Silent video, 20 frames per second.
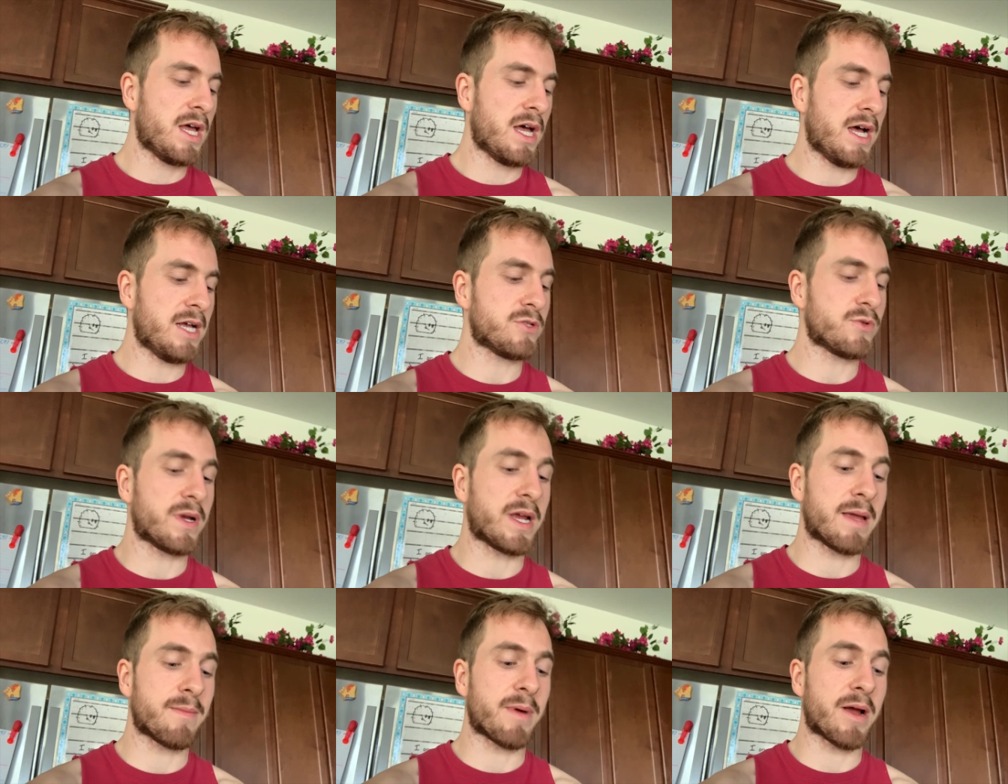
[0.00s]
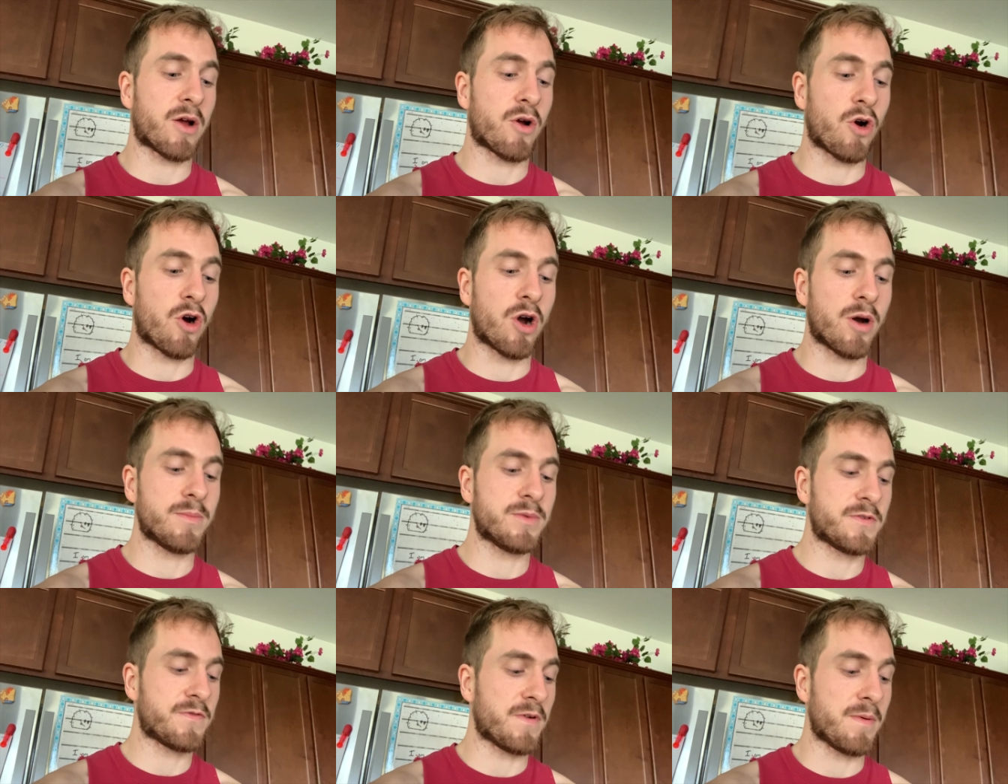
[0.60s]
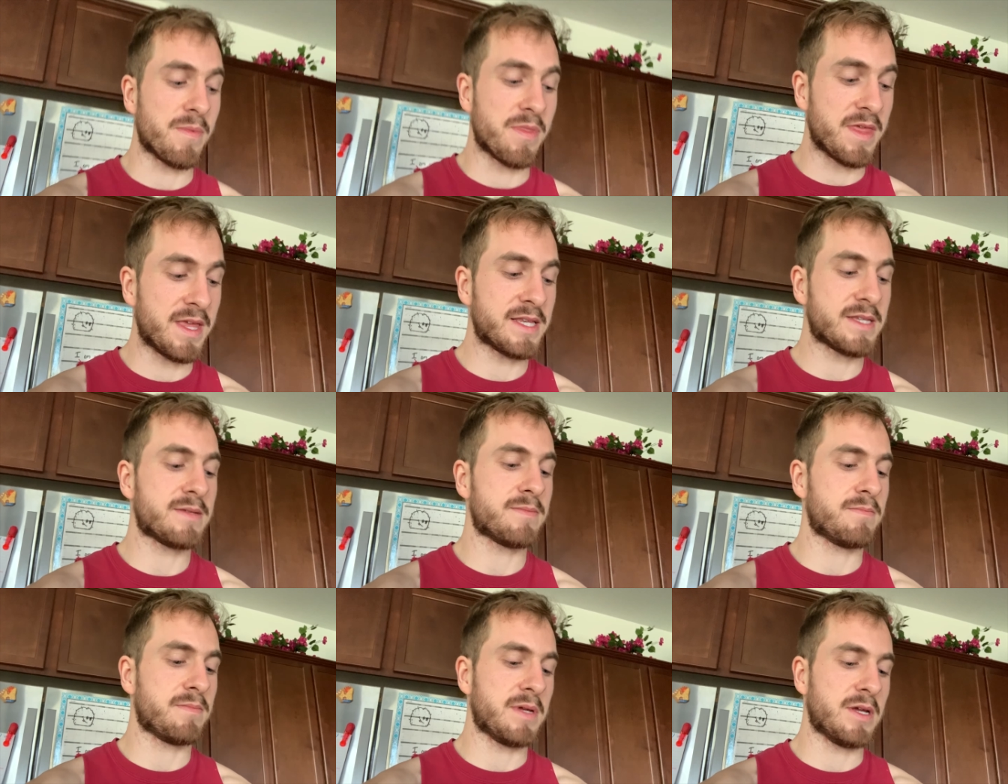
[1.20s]
Uh, so I get my carbs from
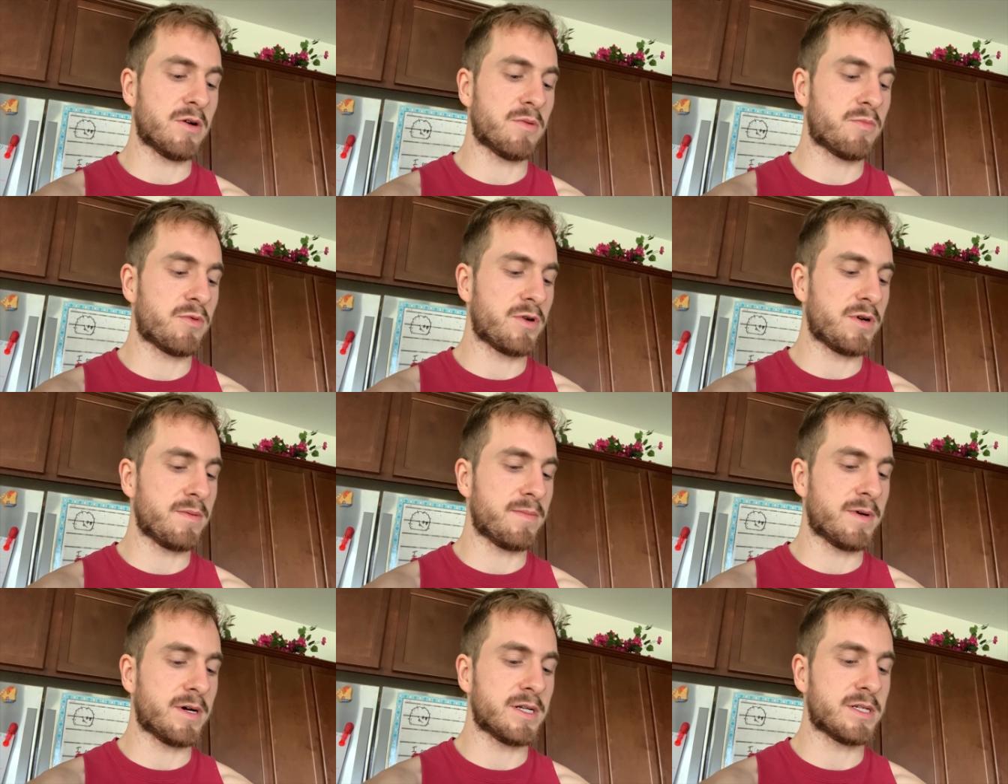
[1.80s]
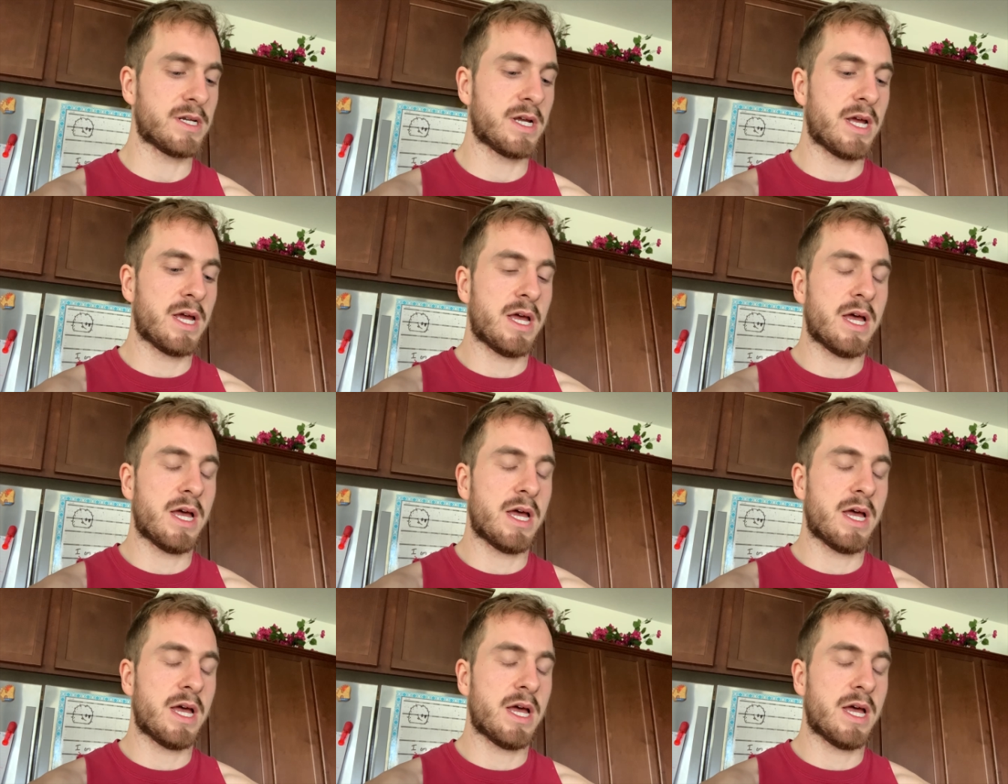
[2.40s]
this meal pretty much.